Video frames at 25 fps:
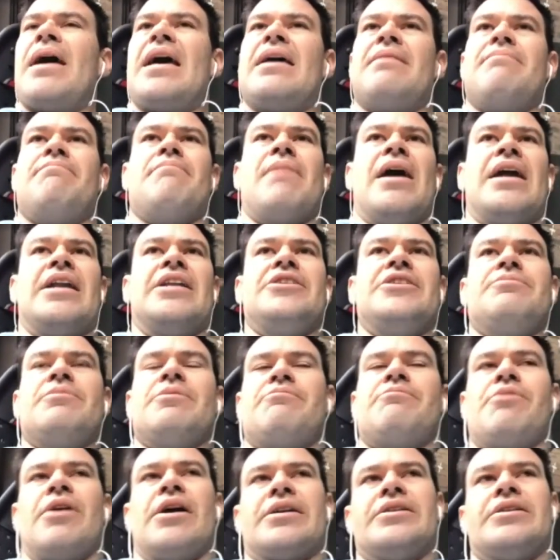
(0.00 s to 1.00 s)
management
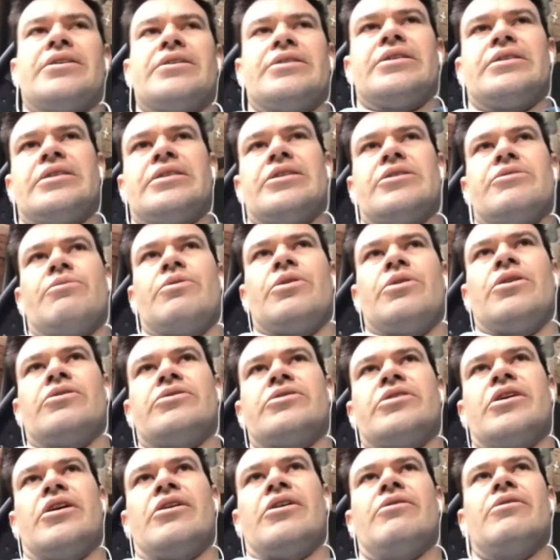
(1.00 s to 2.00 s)
practices as well.
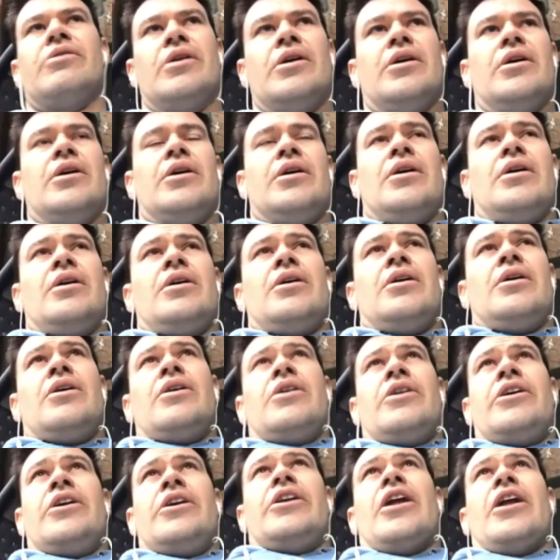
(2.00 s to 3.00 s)
So,
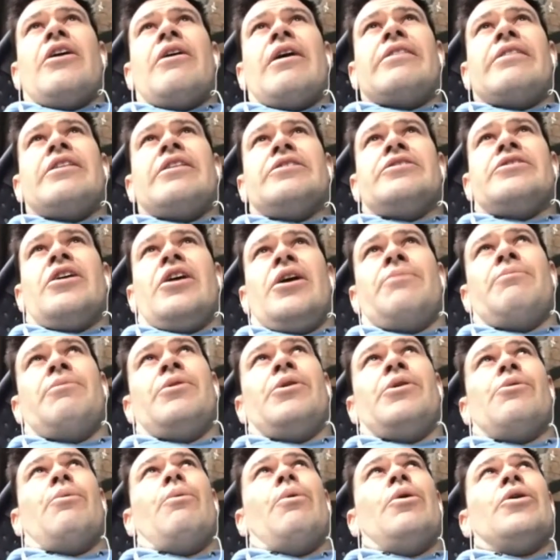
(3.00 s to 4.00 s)
at the time we
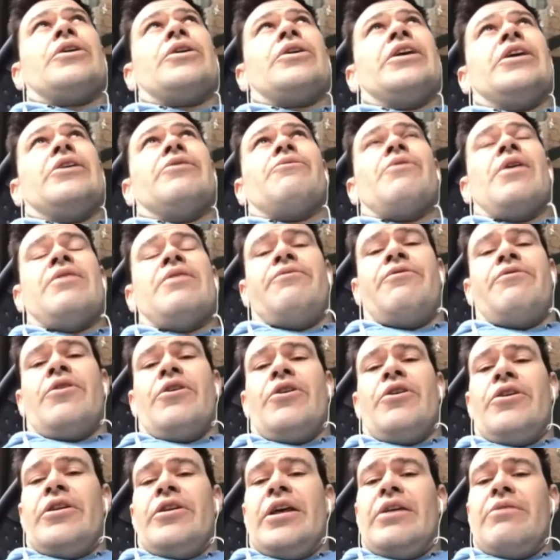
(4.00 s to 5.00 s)
were working in
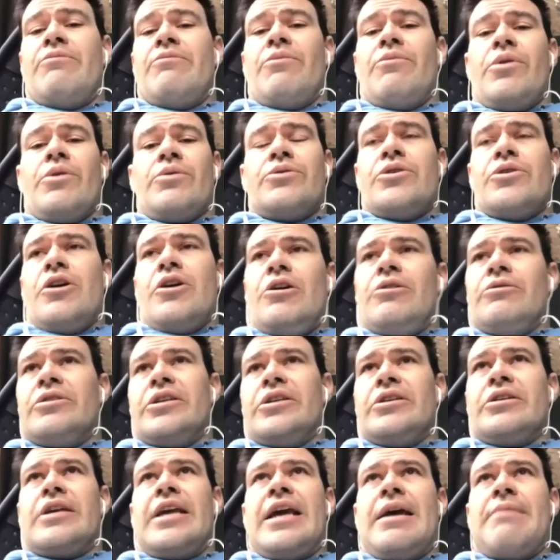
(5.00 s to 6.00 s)
Redfern and we were told
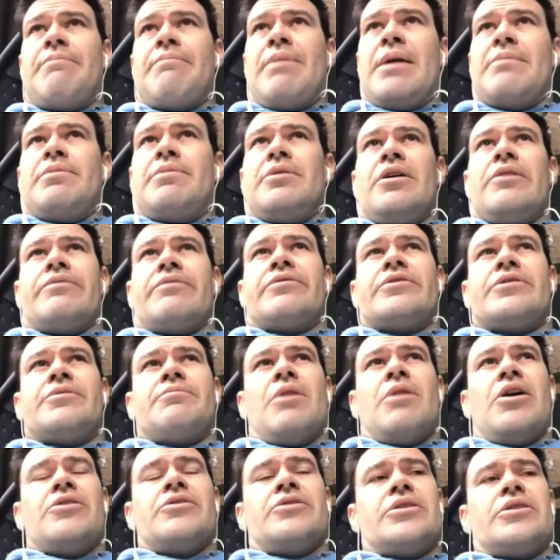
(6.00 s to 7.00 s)
to get people off
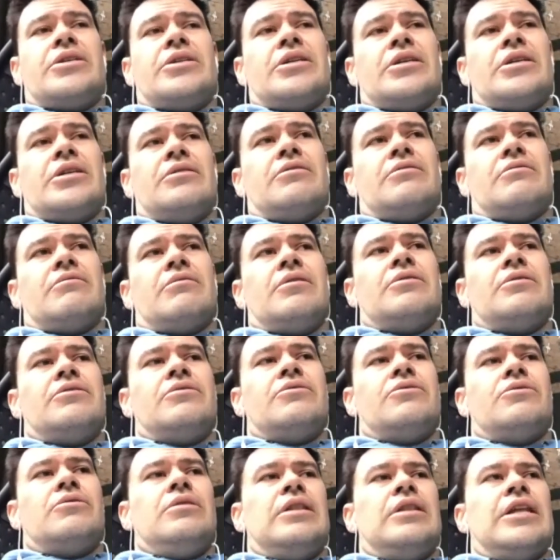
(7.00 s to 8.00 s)
smokes and
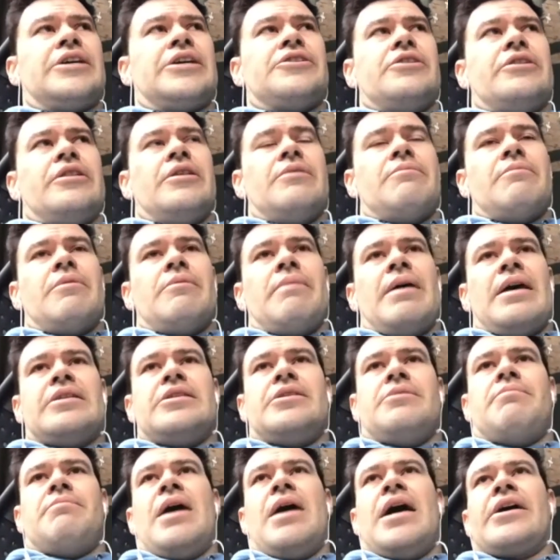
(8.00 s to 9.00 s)
lecture them about
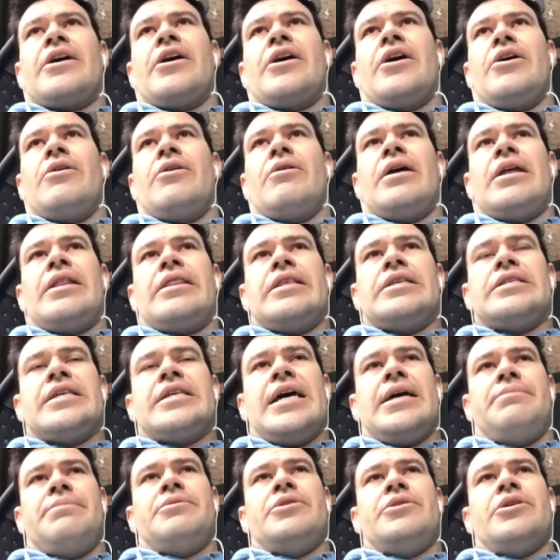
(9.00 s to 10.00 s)
tobacco. At the
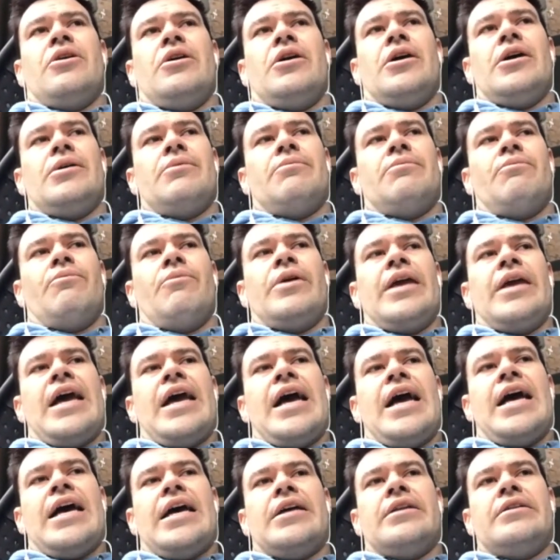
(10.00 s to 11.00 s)
same time, we
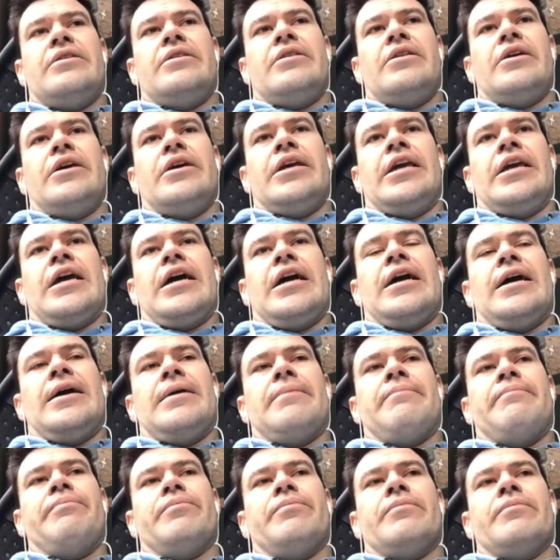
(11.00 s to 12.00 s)
had
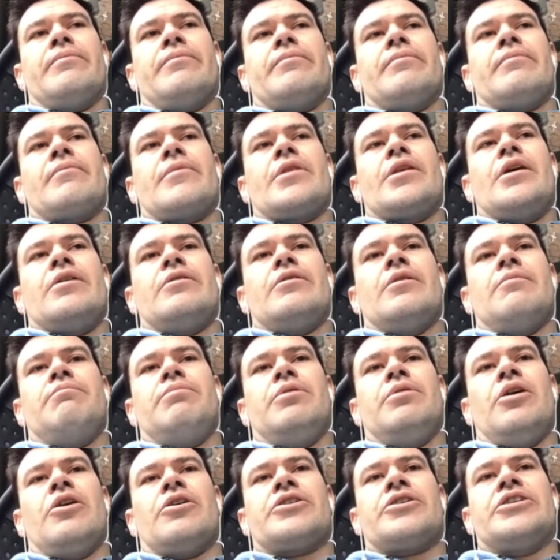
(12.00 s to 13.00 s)
the
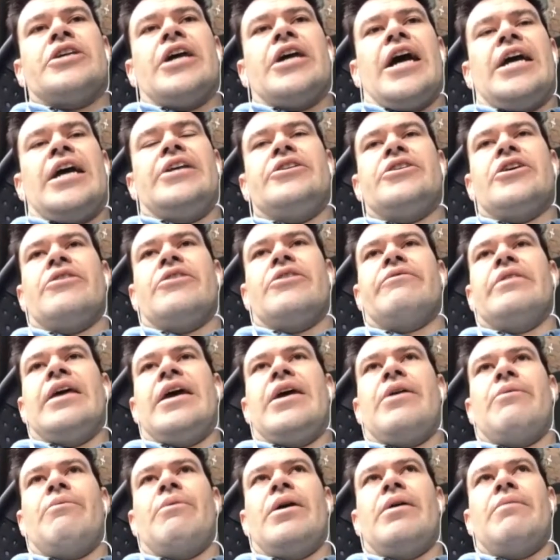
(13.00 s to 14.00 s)
block change over
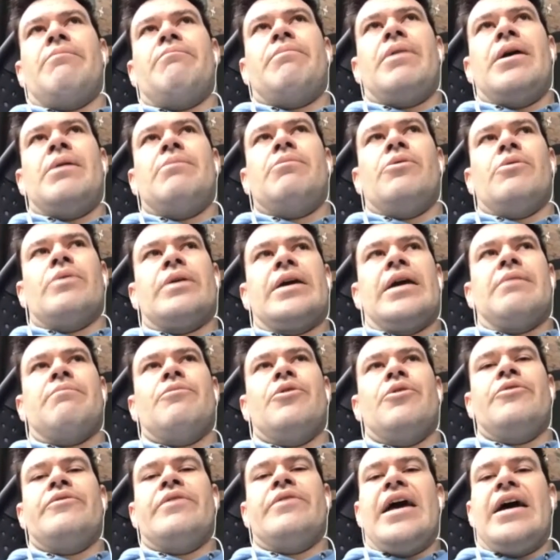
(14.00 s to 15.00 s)
there where people were getting
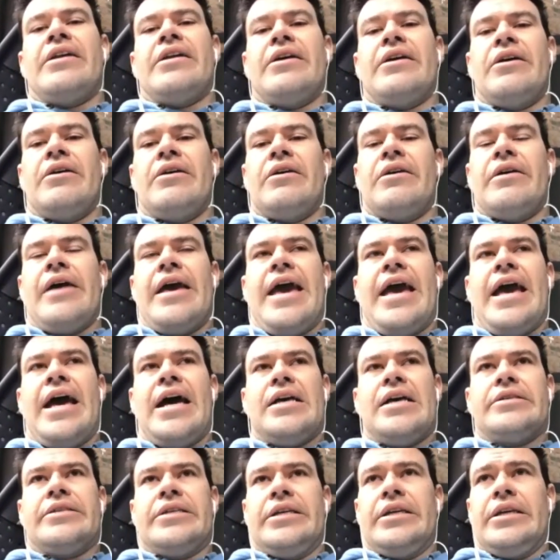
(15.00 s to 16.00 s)
moved out of
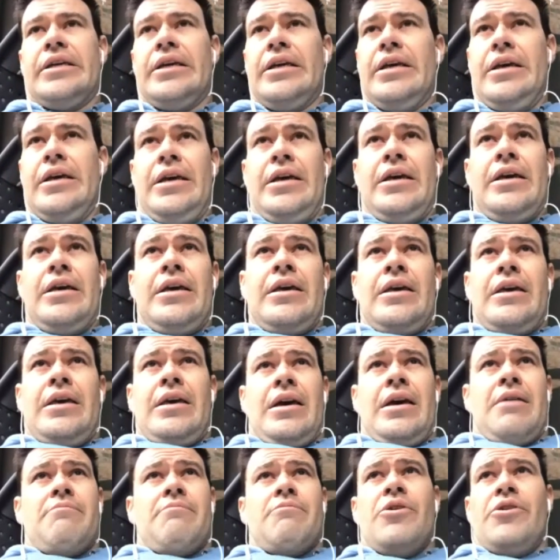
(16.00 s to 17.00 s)
housing
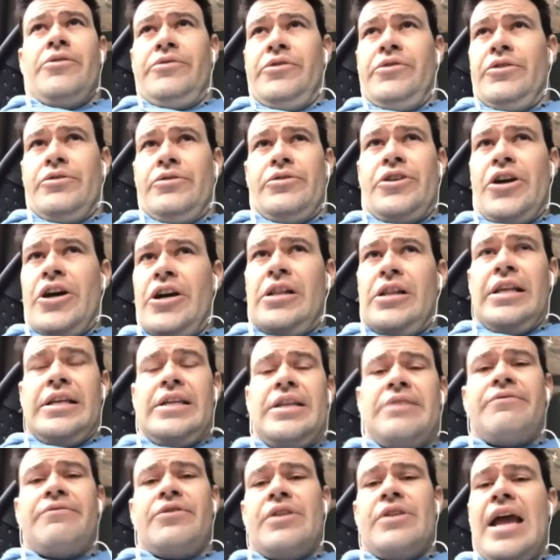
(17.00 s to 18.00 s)
and moved to totally
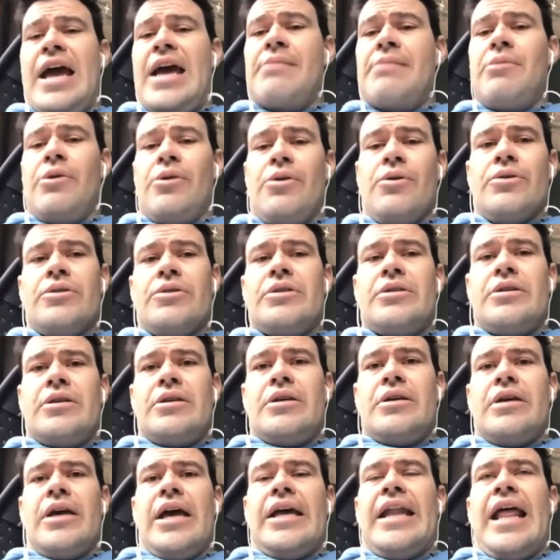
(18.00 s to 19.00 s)
different neighbourhoods
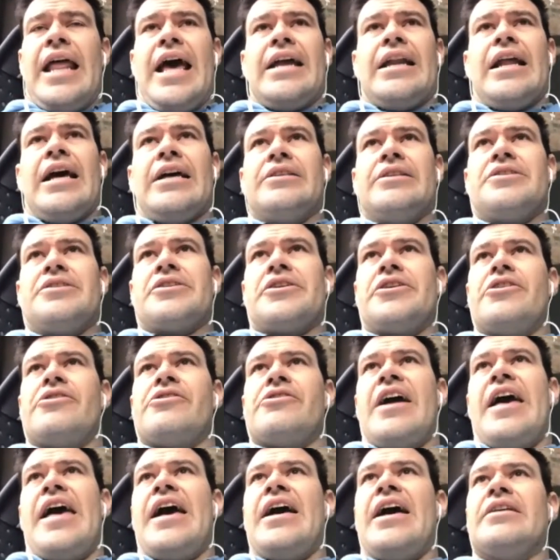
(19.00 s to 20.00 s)
and had unsecure
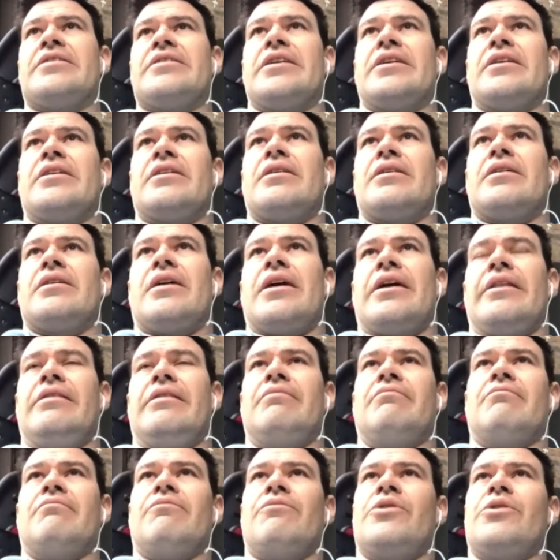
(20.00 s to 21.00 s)
housing.
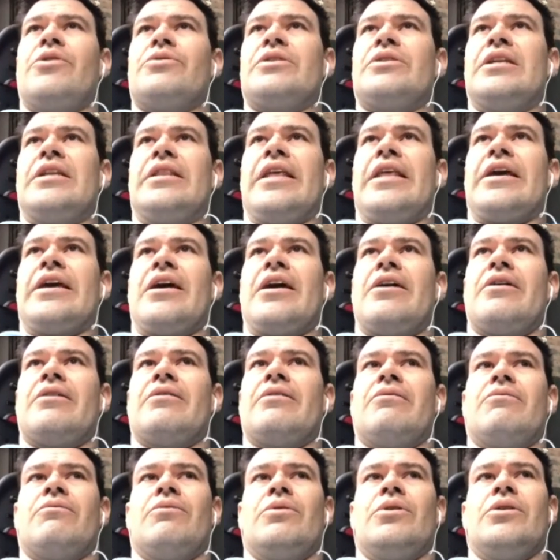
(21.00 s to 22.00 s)
And we were sitting there going,
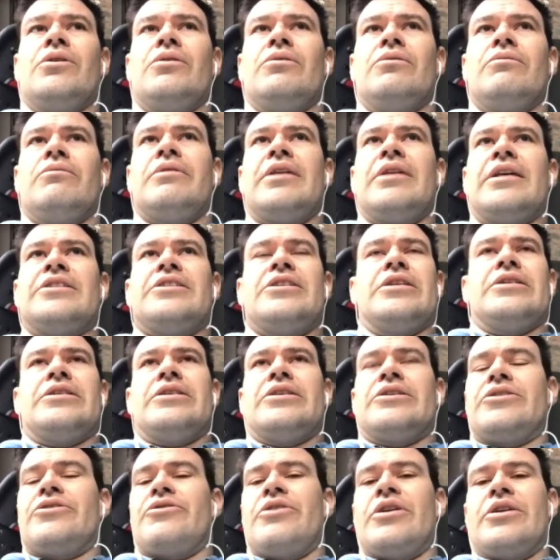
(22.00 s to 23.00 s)
well, that's just a
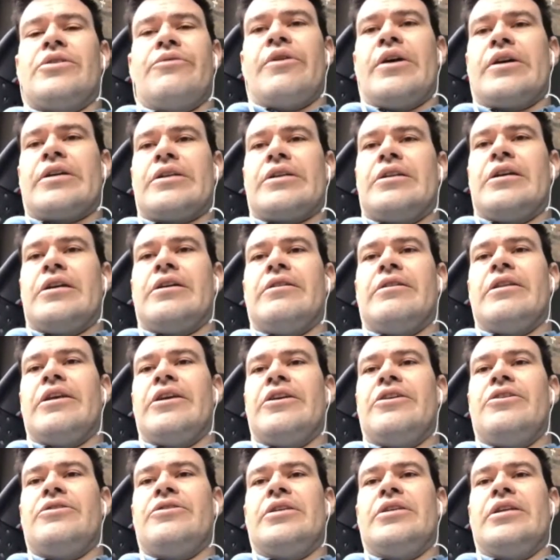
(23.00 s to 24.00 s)
stress factor, and they're
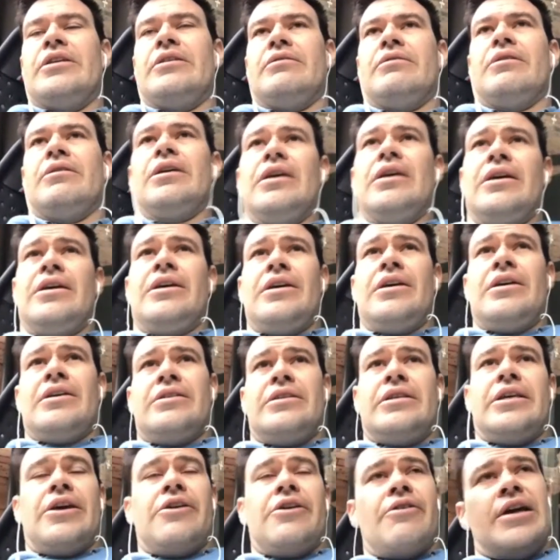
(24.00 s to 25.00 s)
using
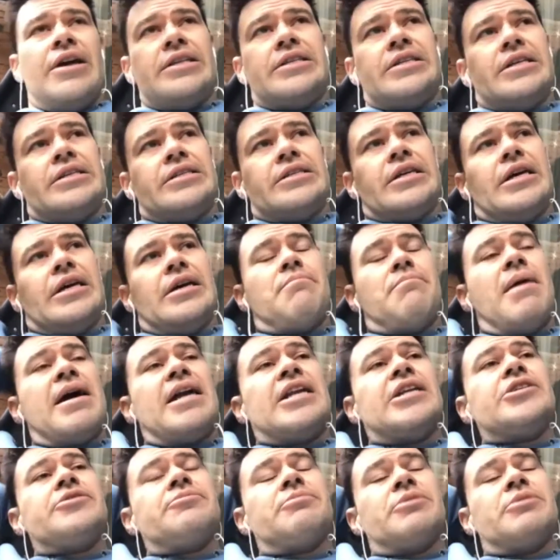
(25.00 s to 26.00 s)
cigarettes as a
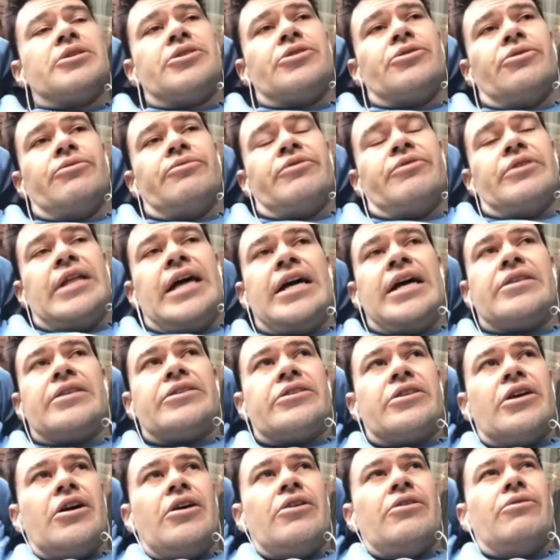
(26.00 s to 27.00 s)
management tool for that.
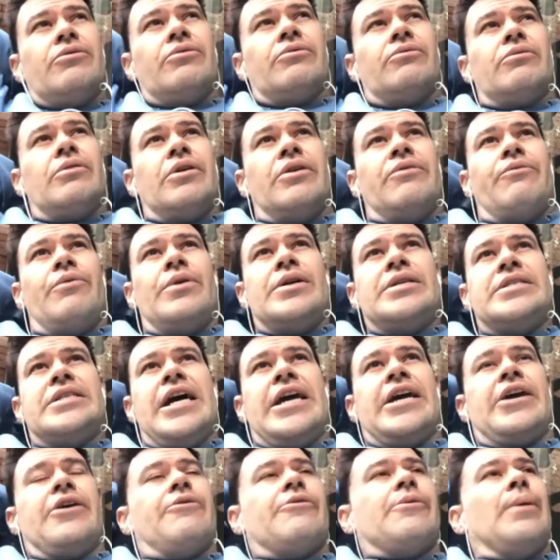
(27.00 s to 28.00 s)
So if we
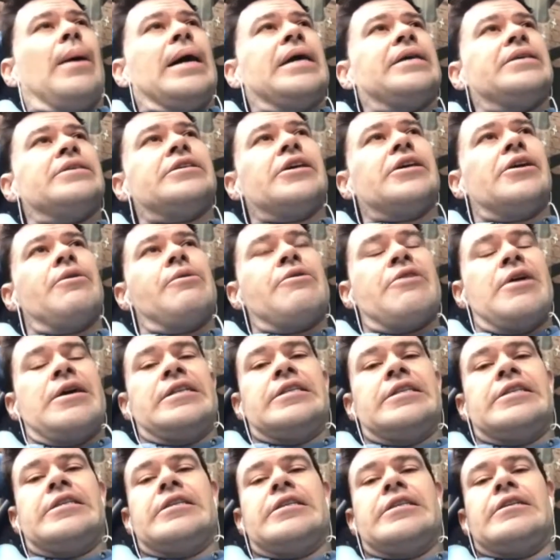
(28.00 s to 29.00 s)
take away
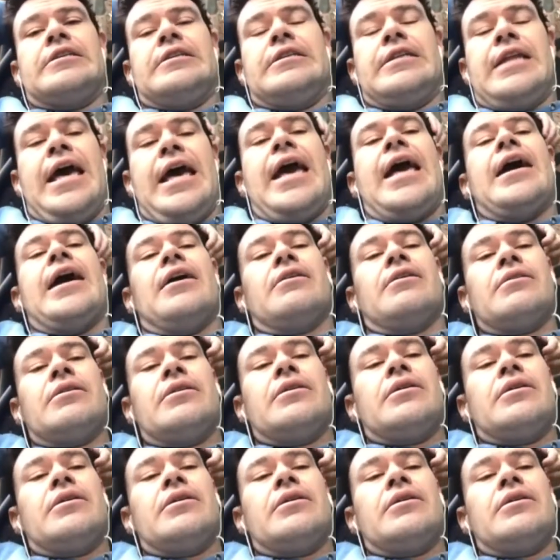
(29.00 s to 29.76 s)
cigarettes now,